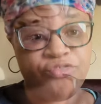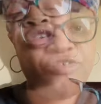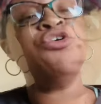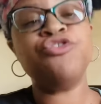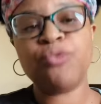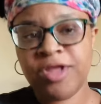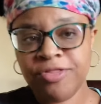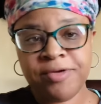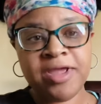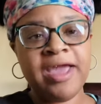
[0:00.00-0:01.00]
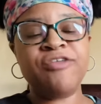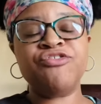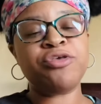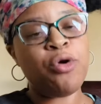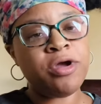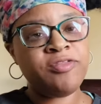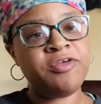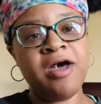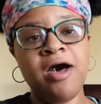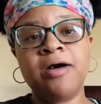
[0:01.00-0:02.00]
So your 23 gauge is going to
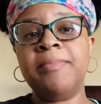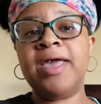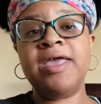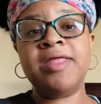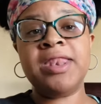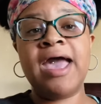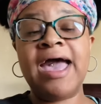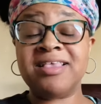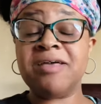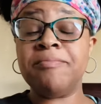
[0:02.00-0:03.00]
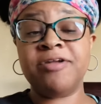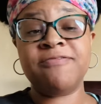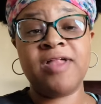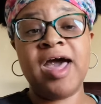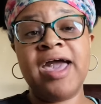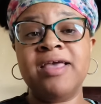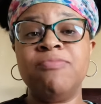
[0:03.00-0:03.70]
come in as a butterfly.